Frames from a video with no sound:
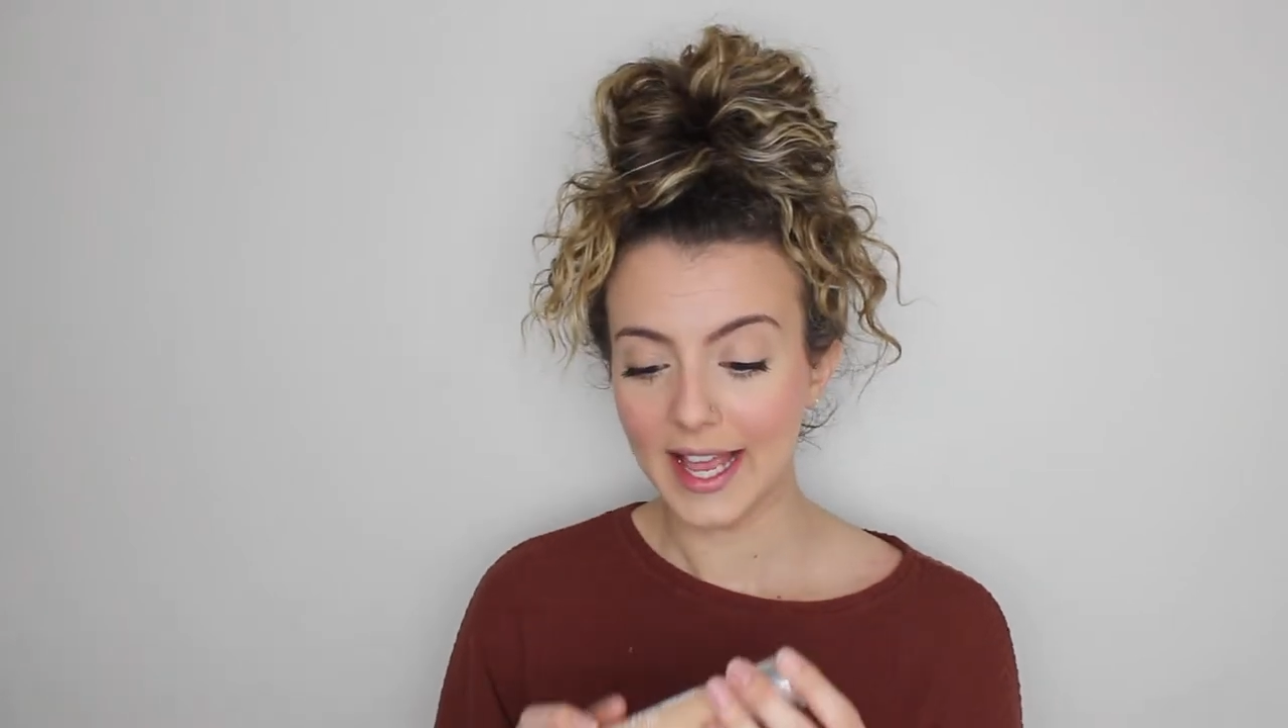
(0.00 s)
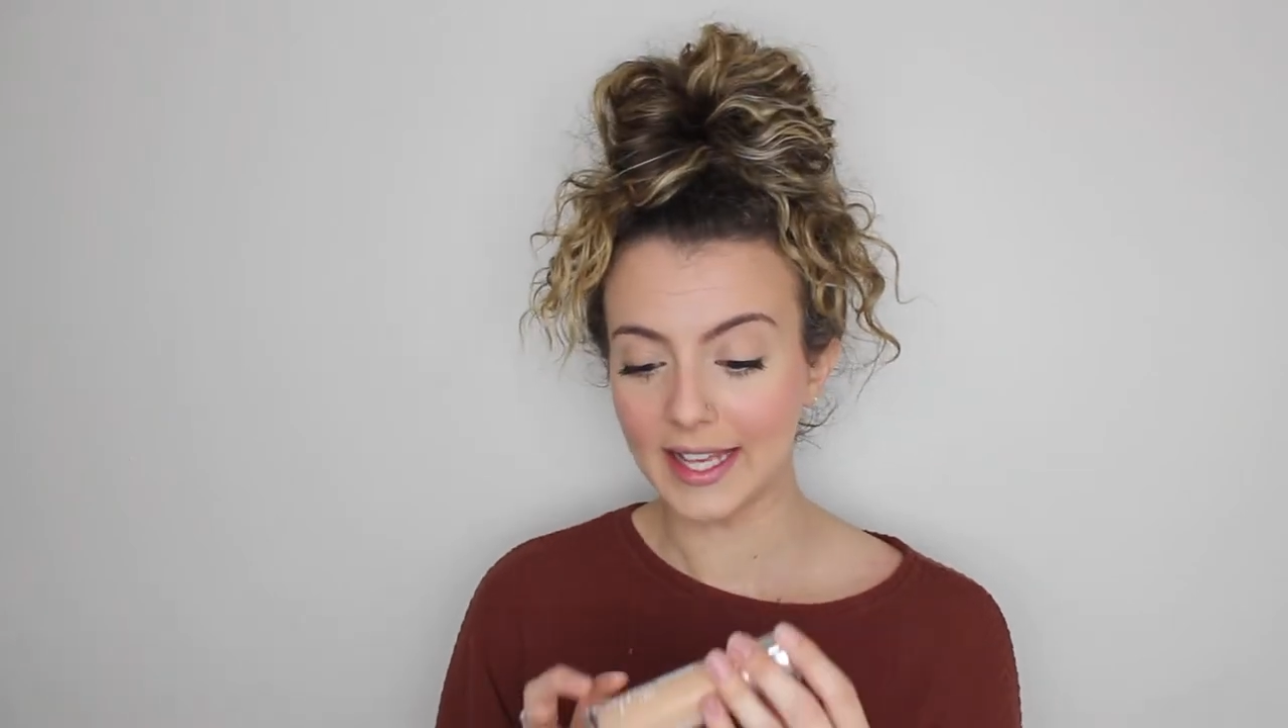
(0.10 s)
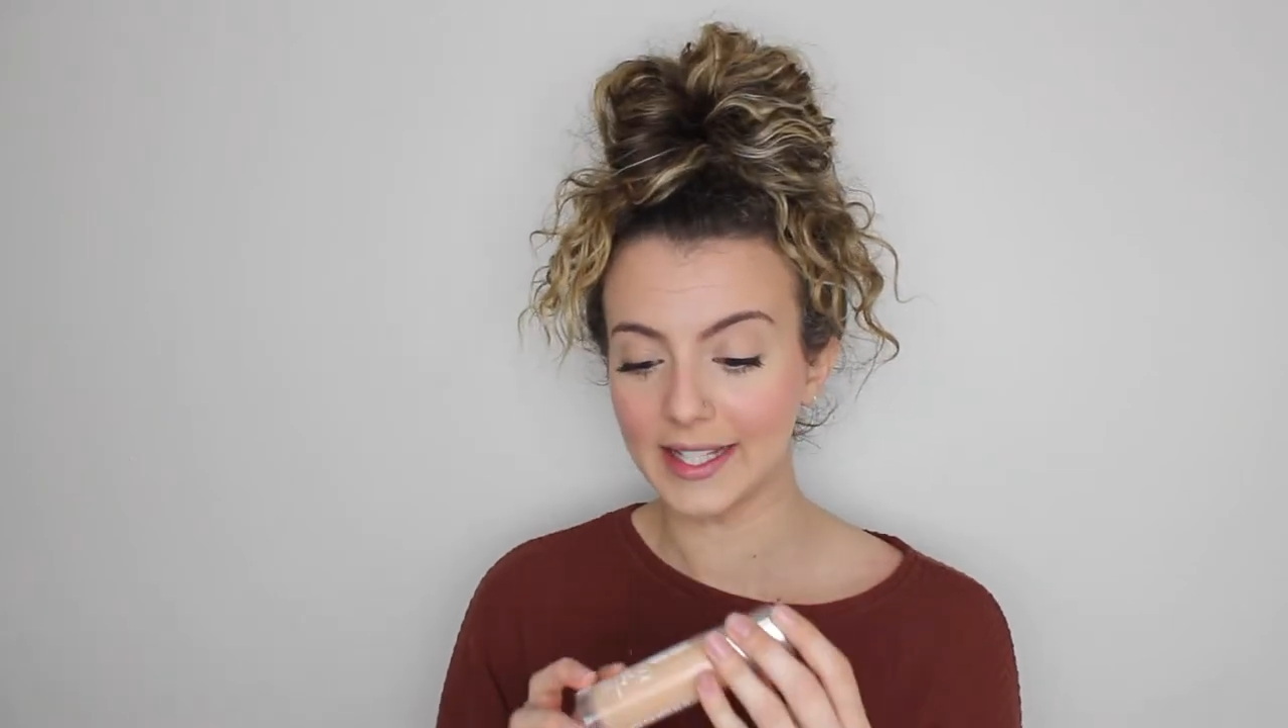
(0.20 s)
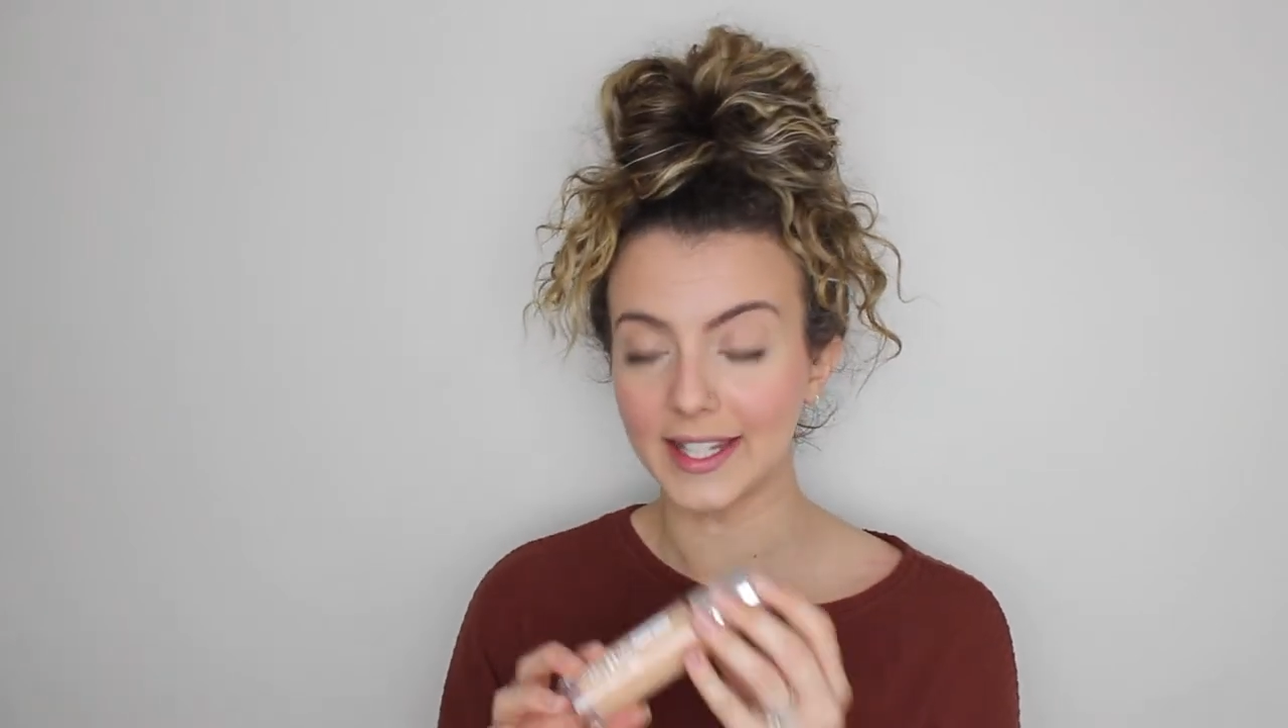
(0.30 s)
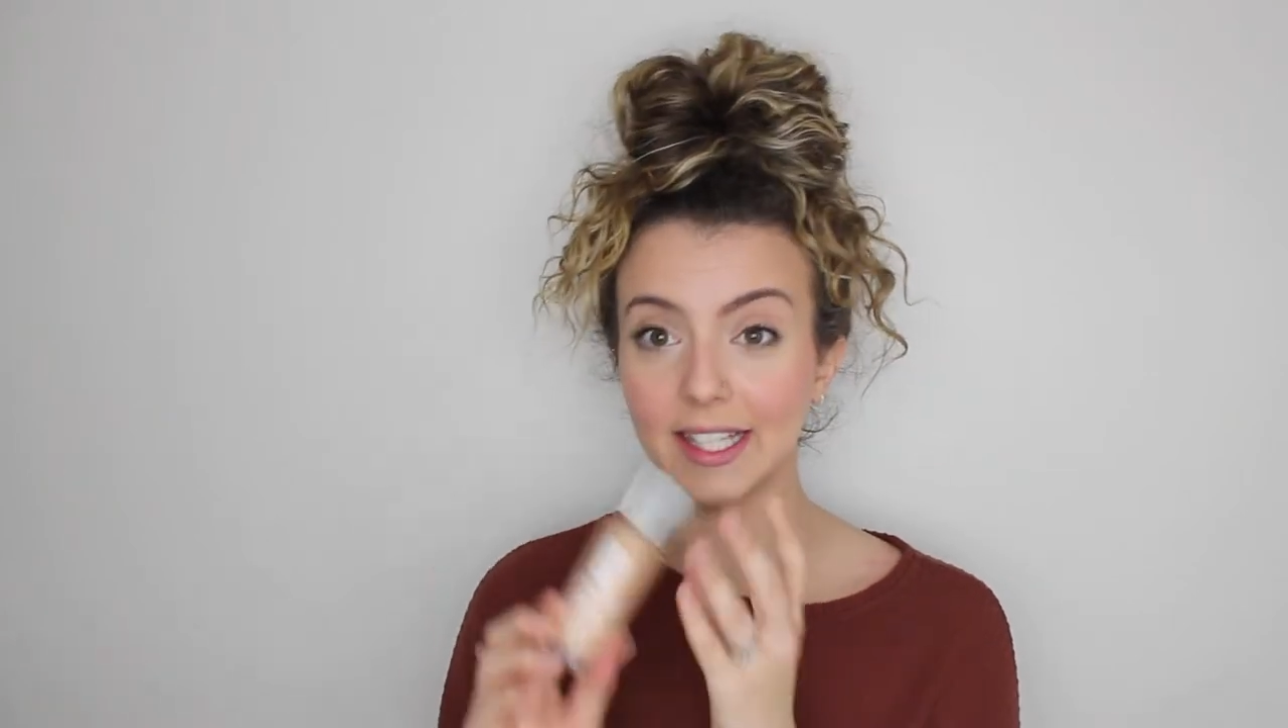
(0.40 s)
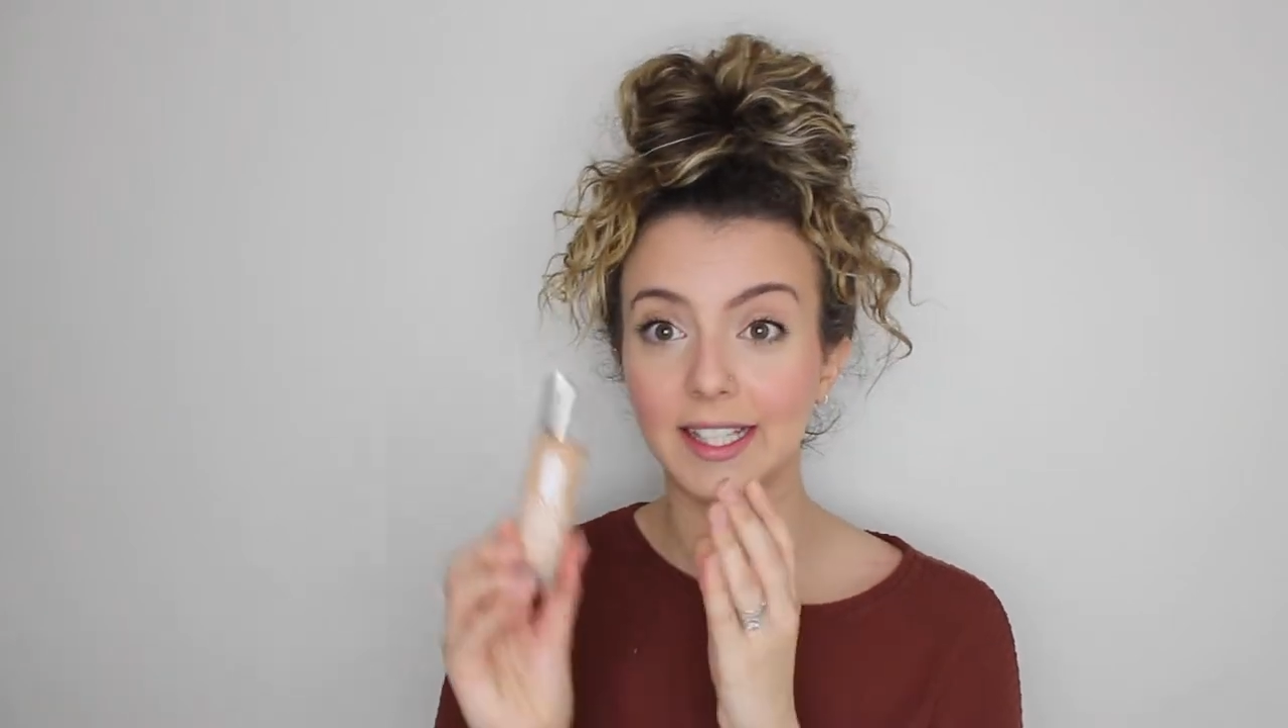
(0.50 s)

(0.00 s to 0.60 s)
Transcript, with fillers: is the